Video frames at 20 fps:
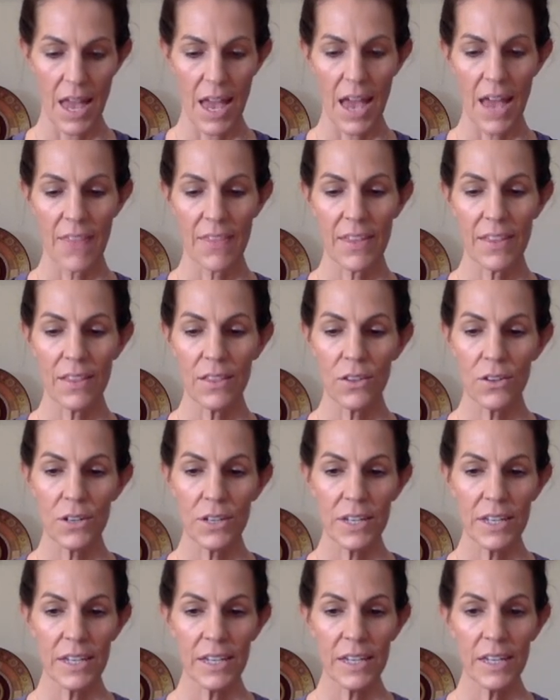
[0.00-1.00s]
And then
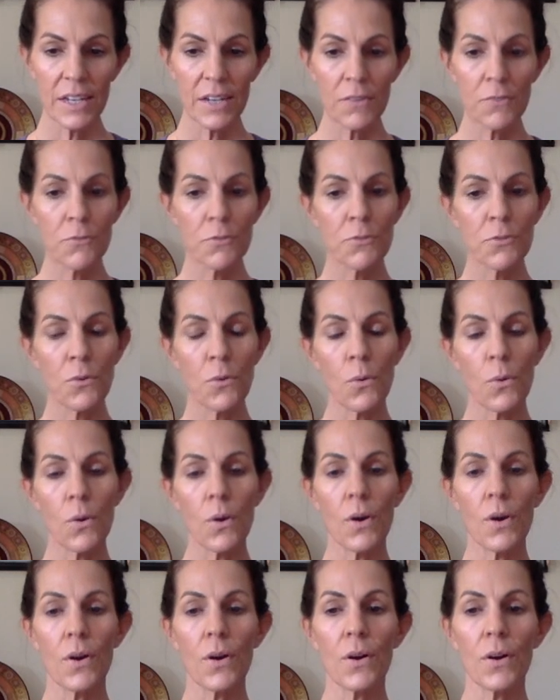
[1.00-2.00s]
looking
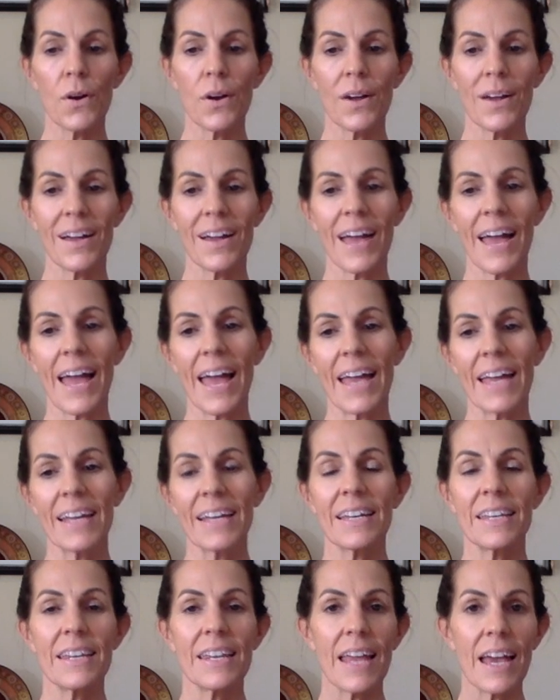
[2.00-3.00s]
for a
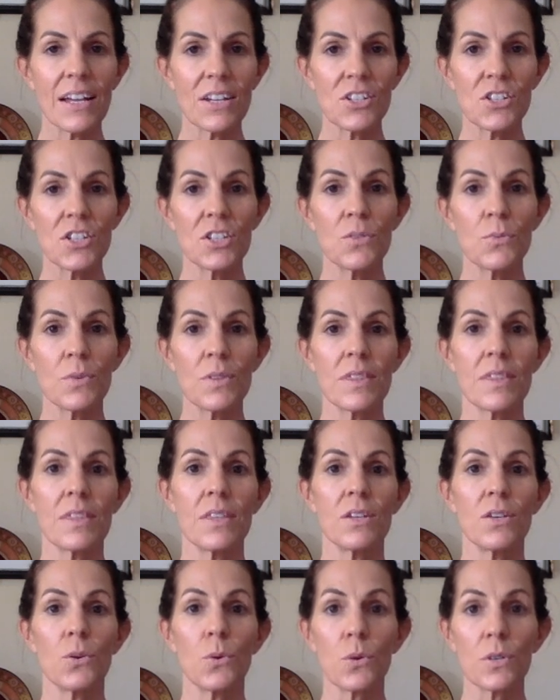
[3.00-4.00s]
connection with
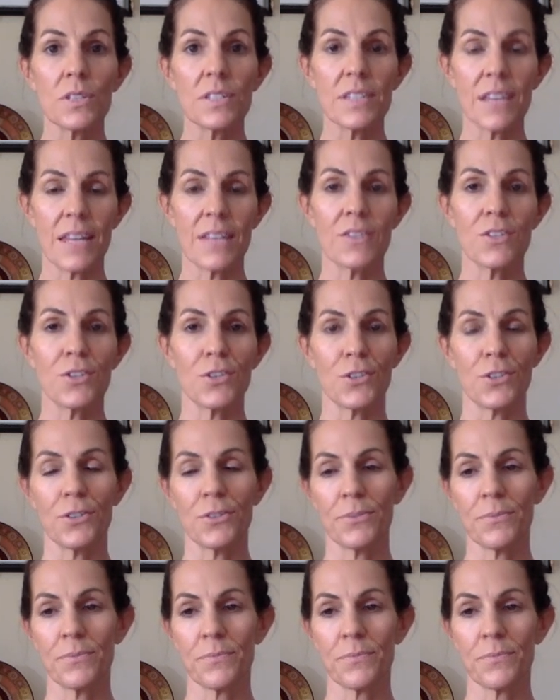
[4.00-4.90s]
your center.